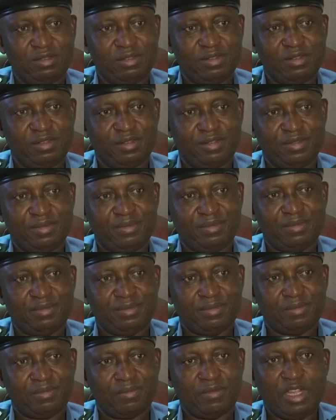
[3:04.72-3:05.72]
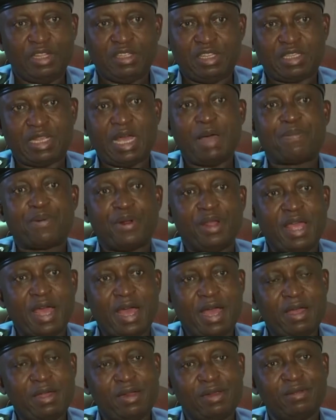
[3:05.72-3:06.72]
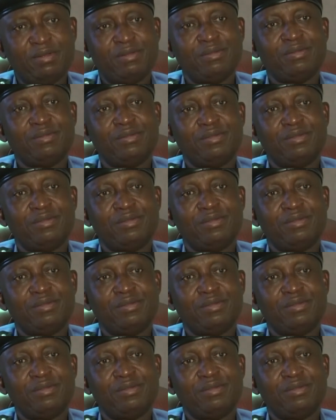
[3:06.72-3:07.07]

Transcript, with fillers: reporting for PLUS TV Africa.